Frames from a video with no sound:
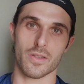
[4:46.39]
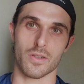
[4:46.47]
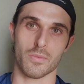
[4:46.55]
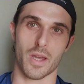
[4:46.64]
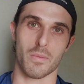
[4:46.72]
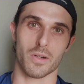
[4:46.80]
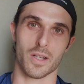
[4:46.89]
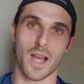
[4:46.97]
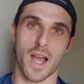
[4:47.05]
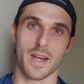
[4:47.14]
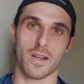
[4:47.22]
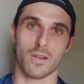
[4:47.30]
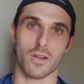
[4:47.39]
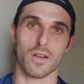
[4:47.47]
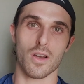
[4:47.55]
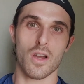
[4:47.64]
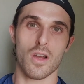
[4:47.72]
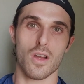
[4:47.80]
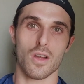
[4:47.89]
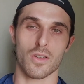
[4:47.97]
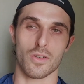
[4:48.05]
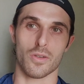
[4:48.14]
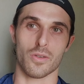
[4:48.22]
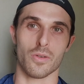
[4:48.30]
and you'll be able to kind of look,
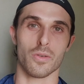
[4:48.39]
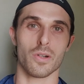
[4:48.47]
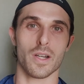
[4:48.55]
you will